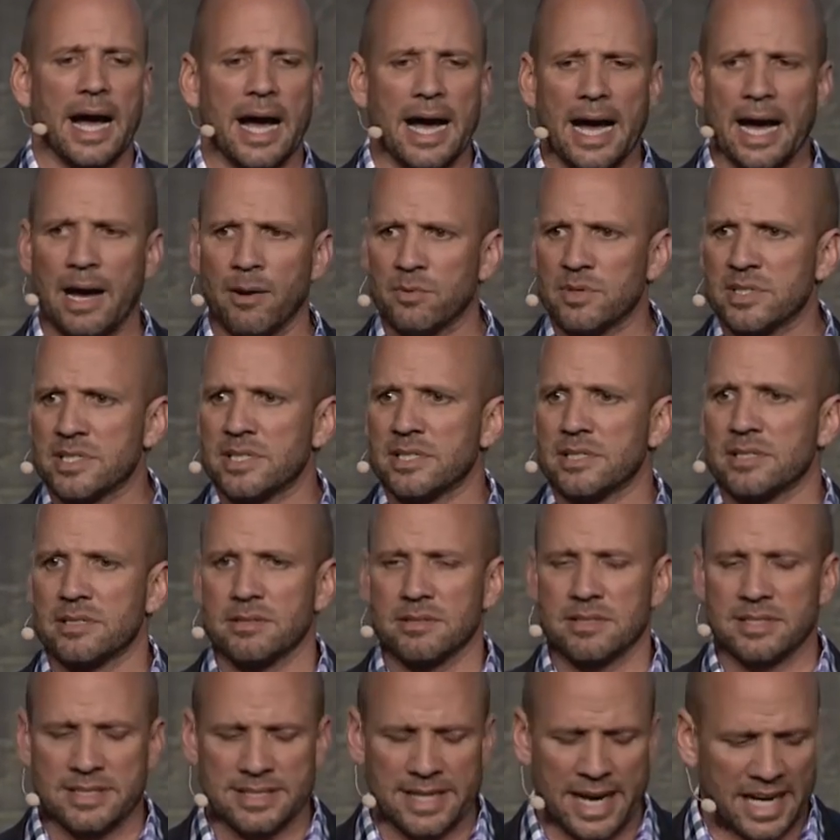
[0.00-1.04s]
I was
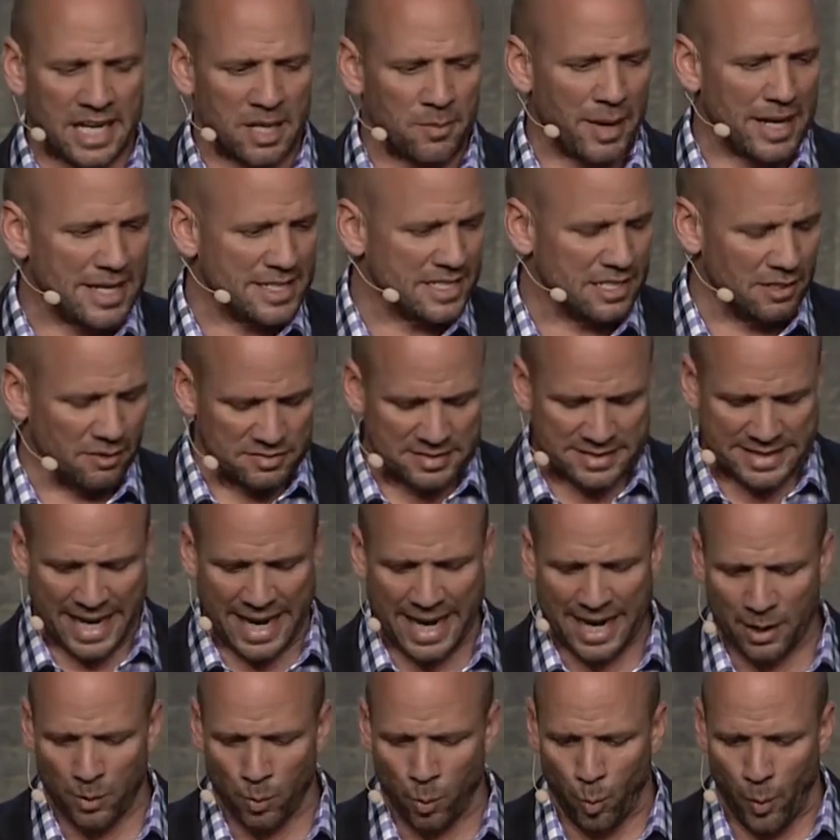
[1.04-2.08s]
saying to myself,
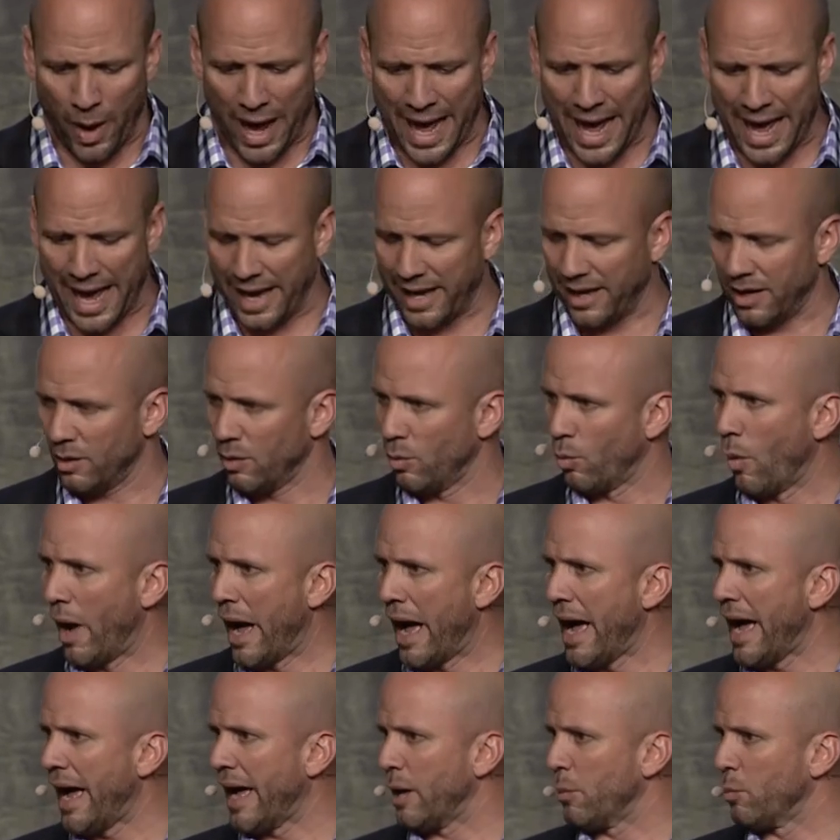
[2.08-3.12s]
Dan, why?
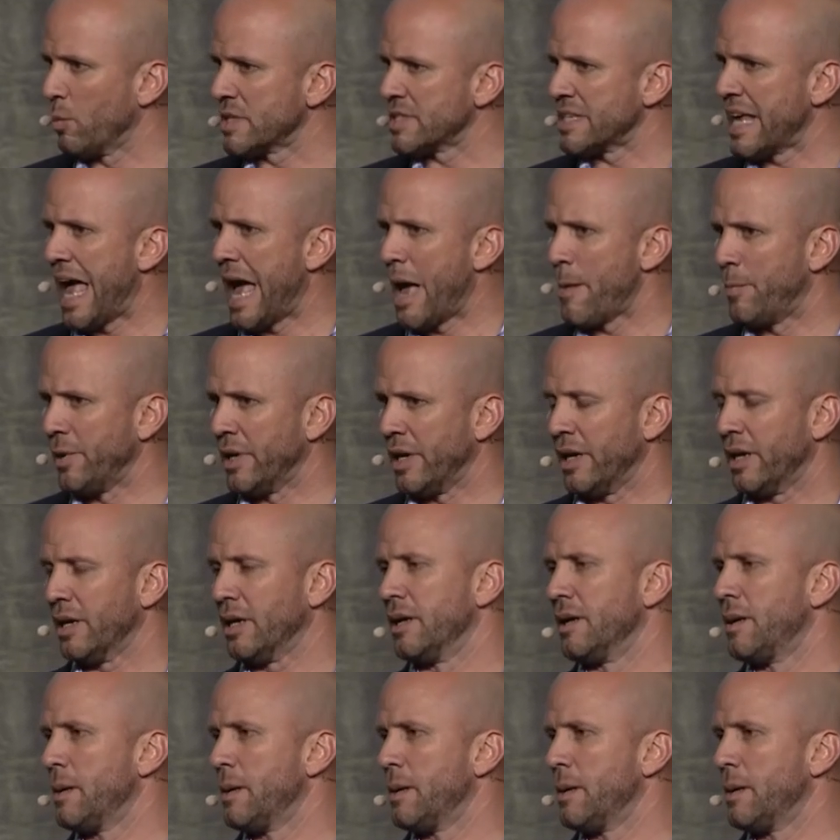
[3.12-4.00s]
Why? What's happening?